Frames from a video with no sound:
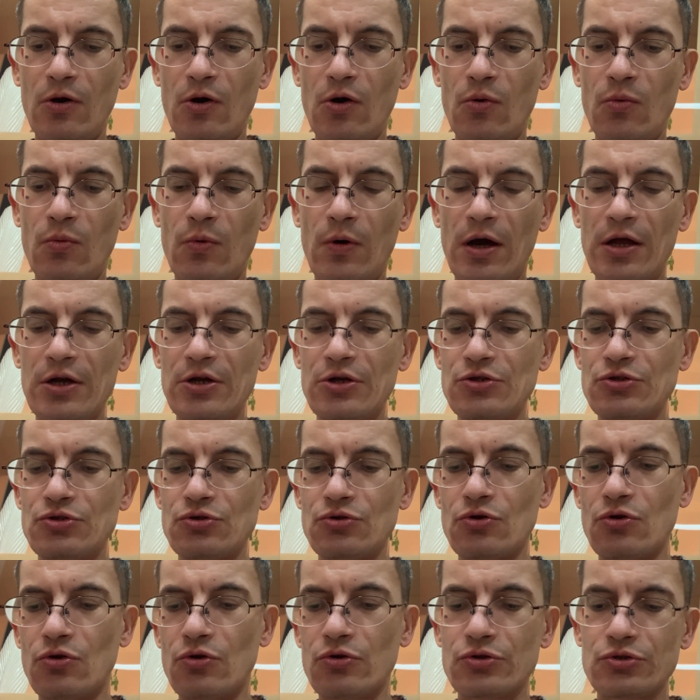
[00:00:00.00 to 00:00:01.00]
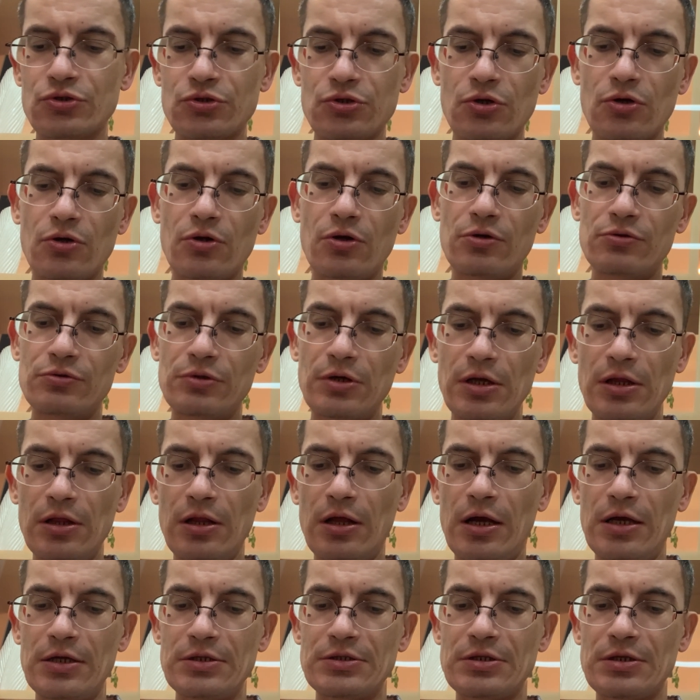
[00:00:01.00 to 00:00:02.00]
one should also
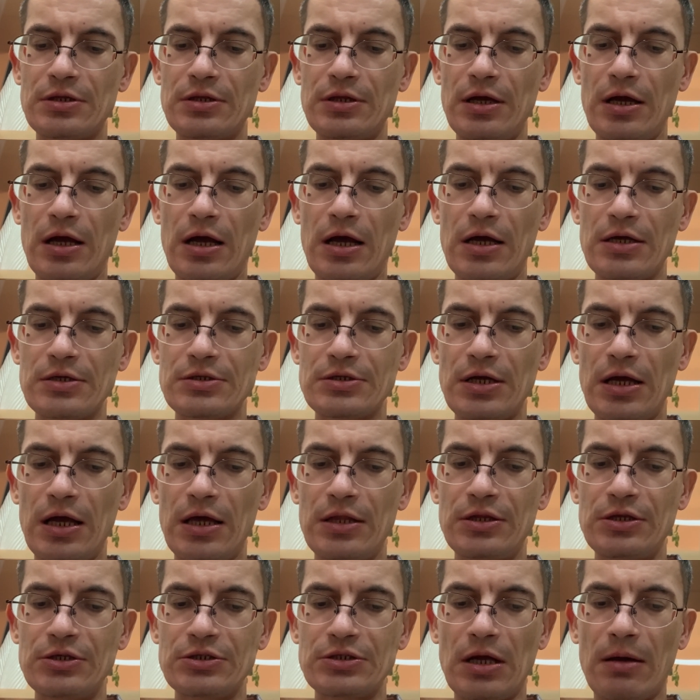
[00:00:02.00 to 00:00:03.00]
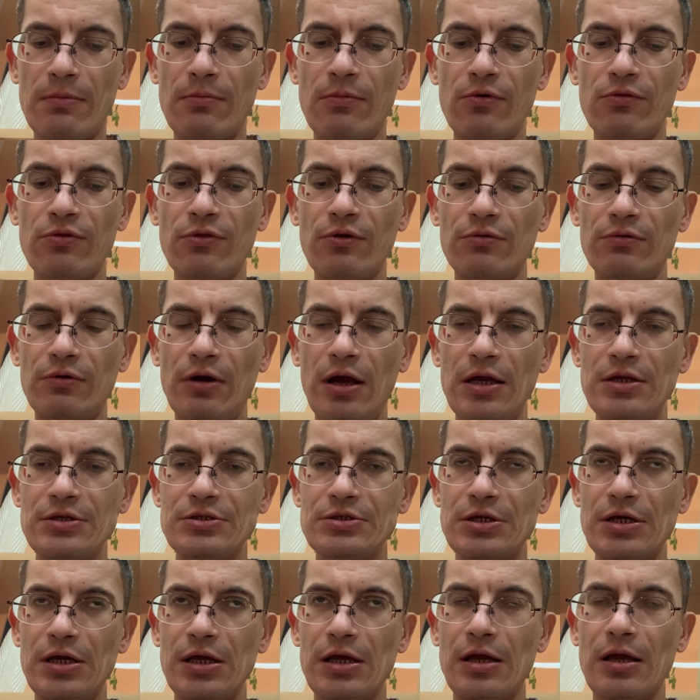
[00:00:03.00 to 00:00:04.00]
realize that at the time of the
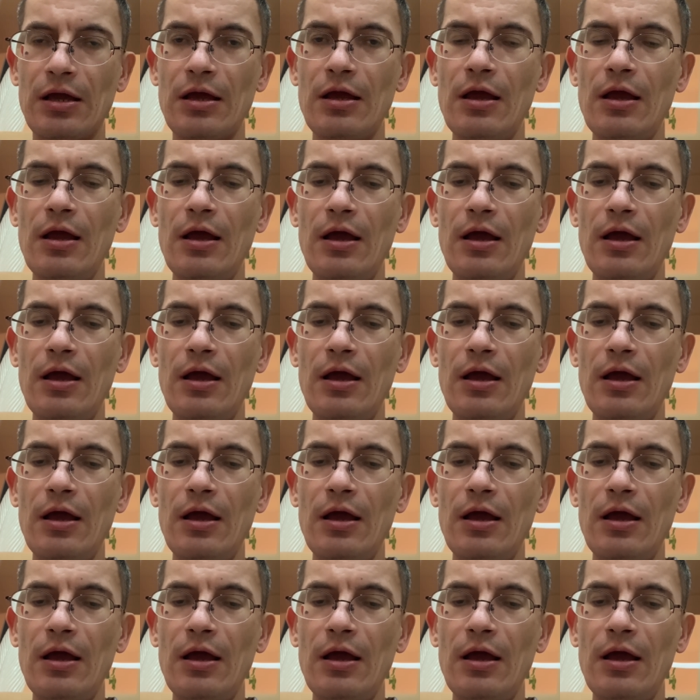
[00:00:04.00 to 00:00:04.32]
writing,